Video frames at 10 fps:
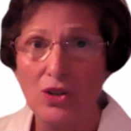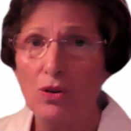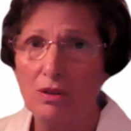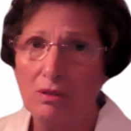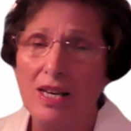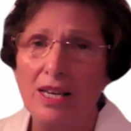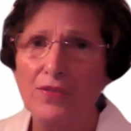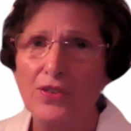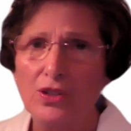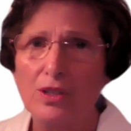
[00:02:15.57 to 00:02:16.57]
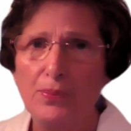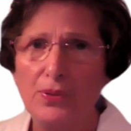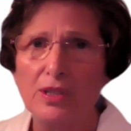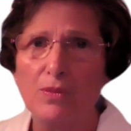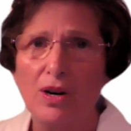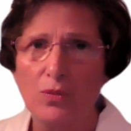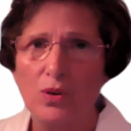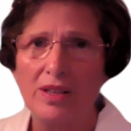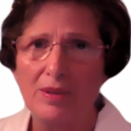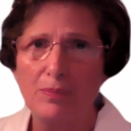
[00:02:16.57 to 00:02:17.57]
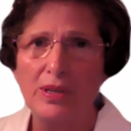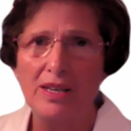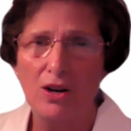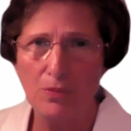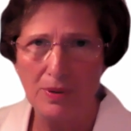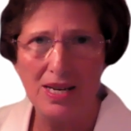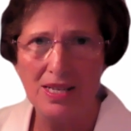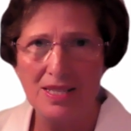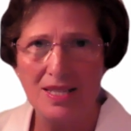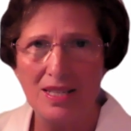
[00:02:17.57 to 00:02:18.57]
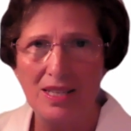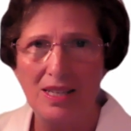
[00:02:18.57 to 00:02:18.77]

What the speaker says: or if you're going to put them on one of the PO meds,